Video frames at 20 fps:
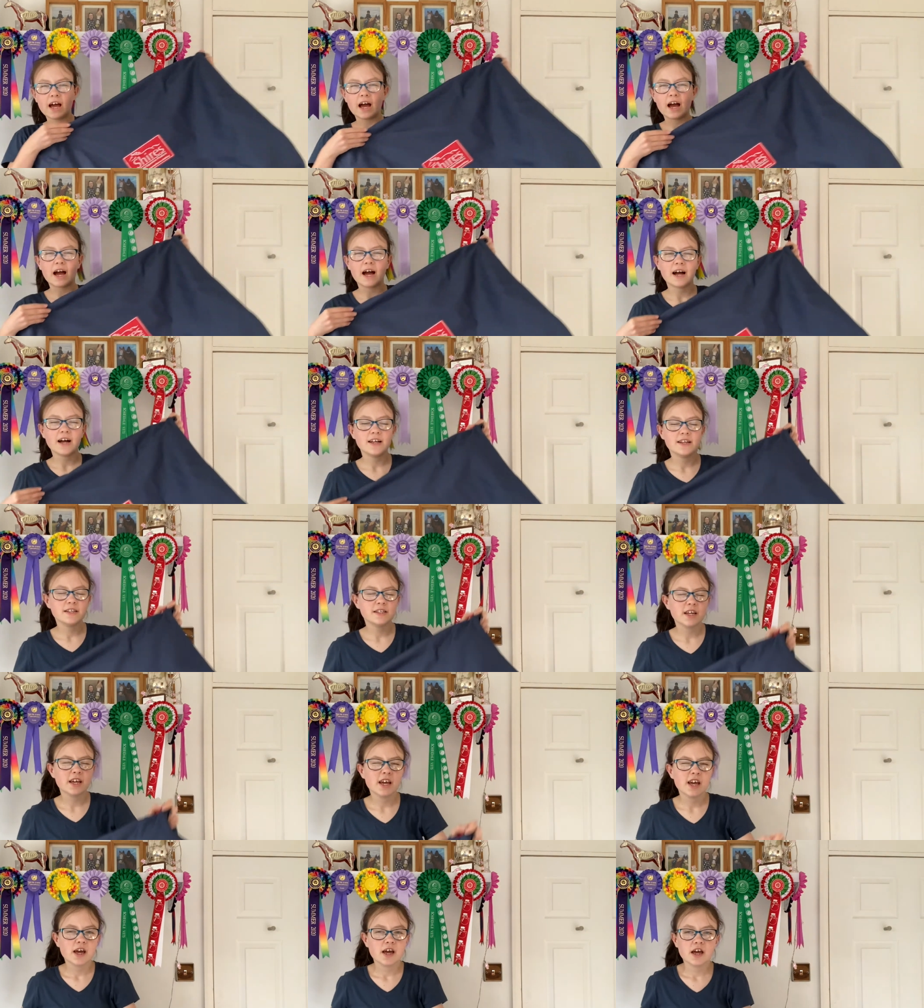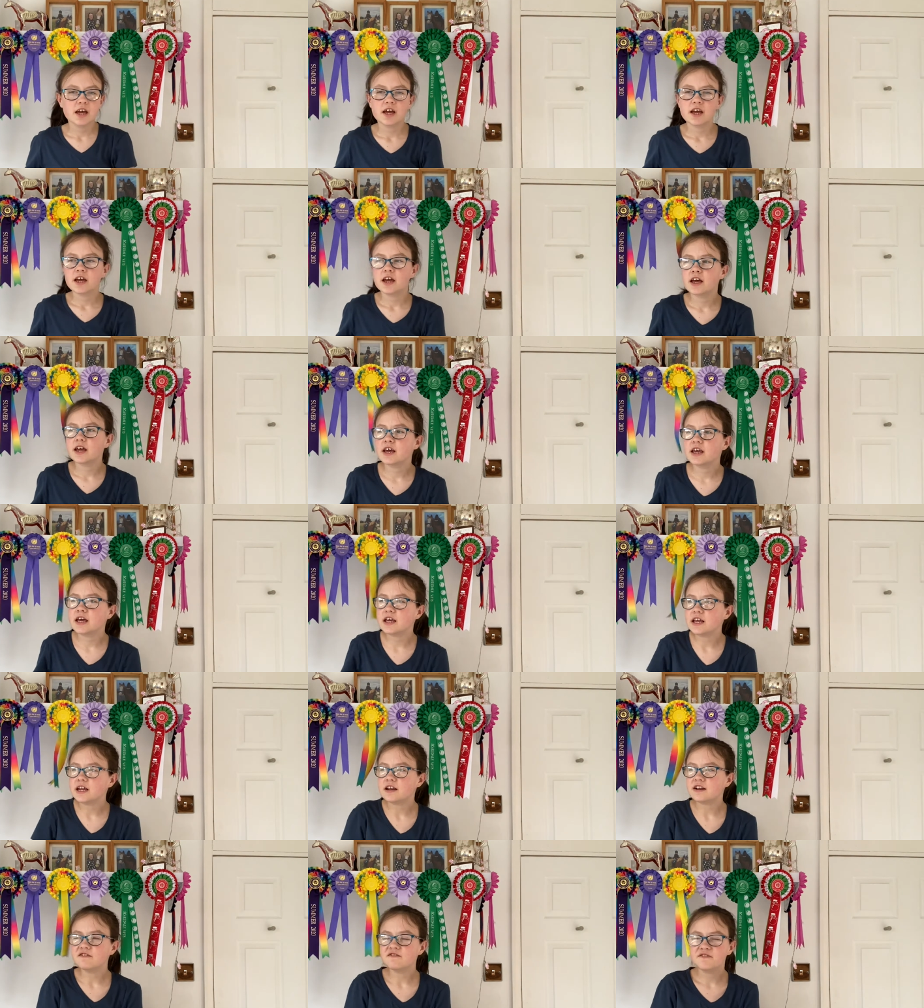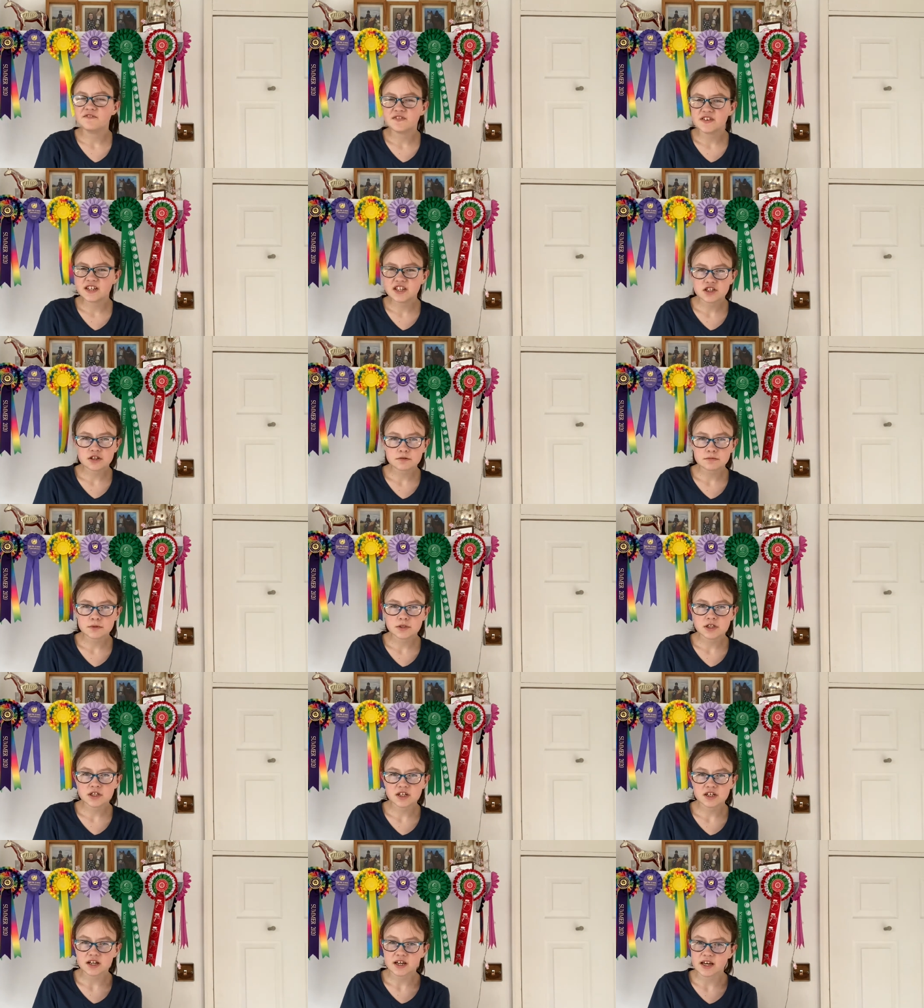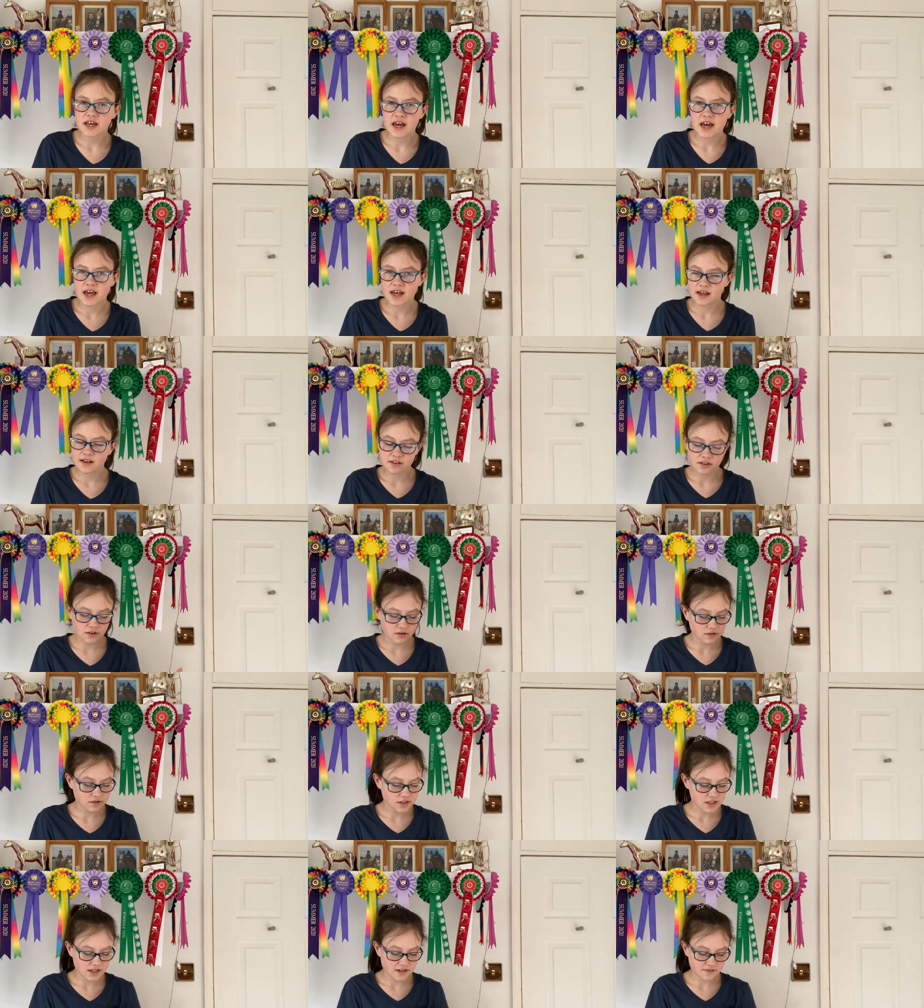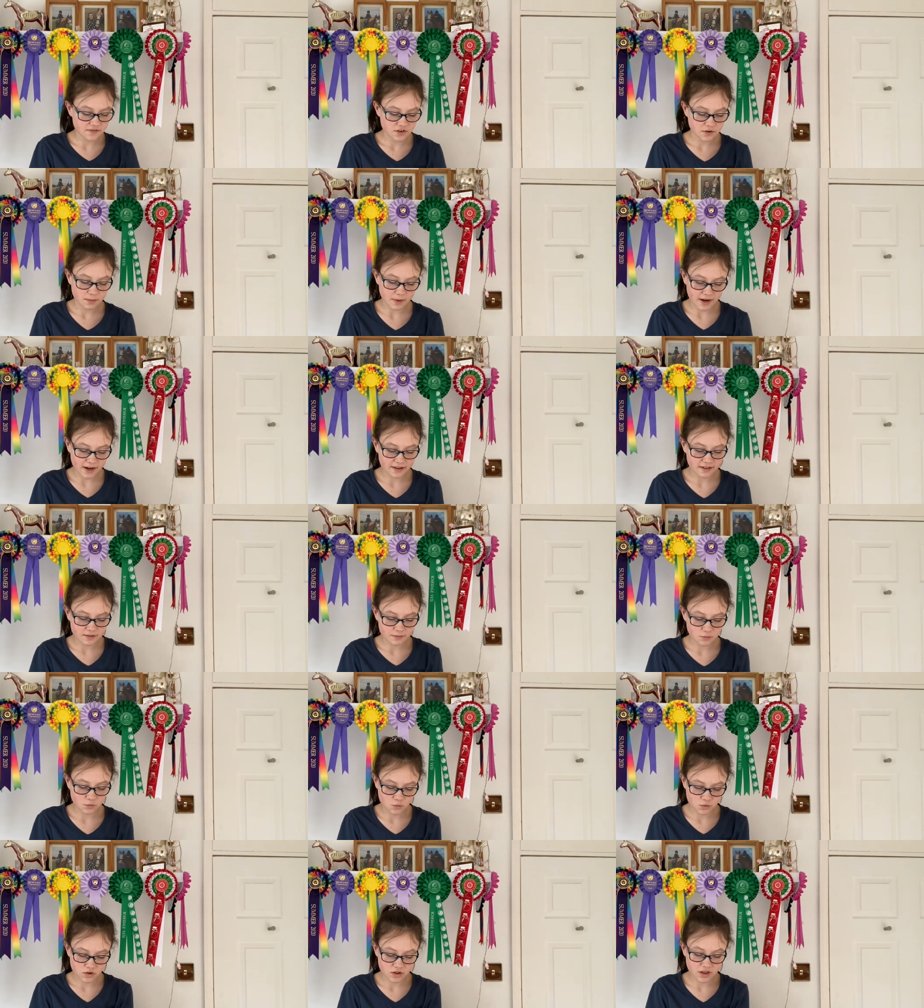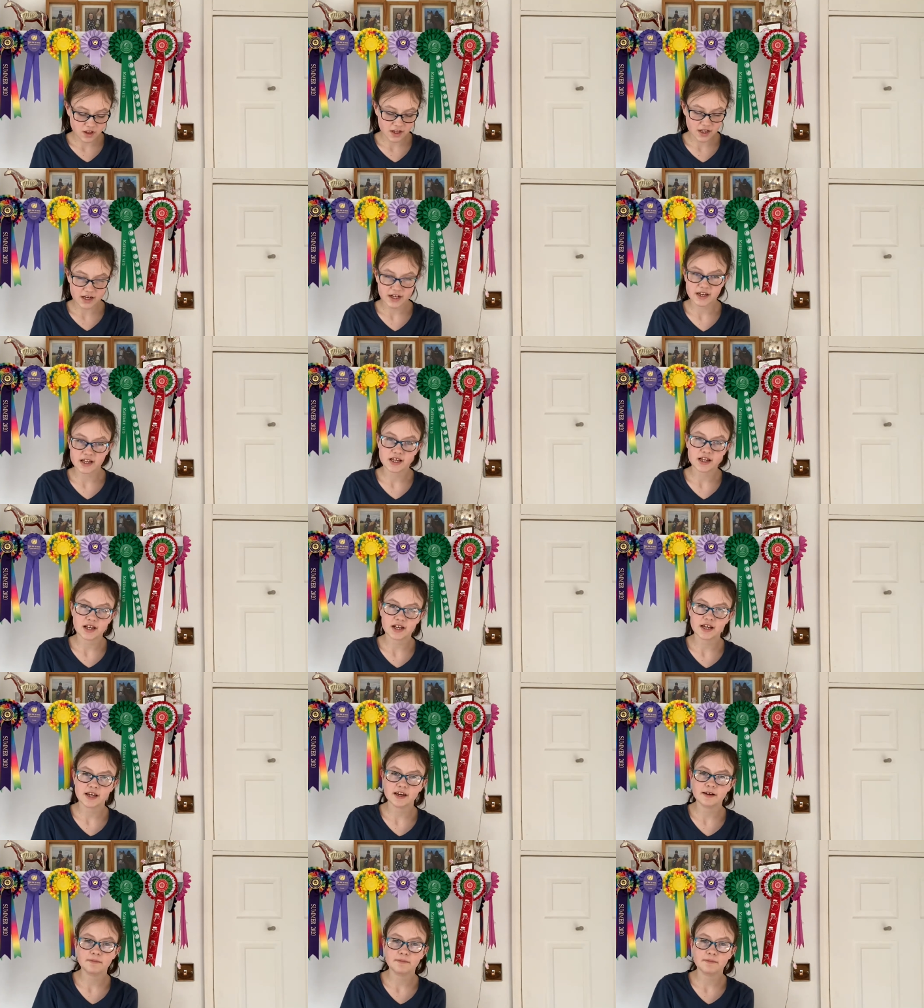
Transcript: and it can fit up to like eight nuts if you pack them really neatly.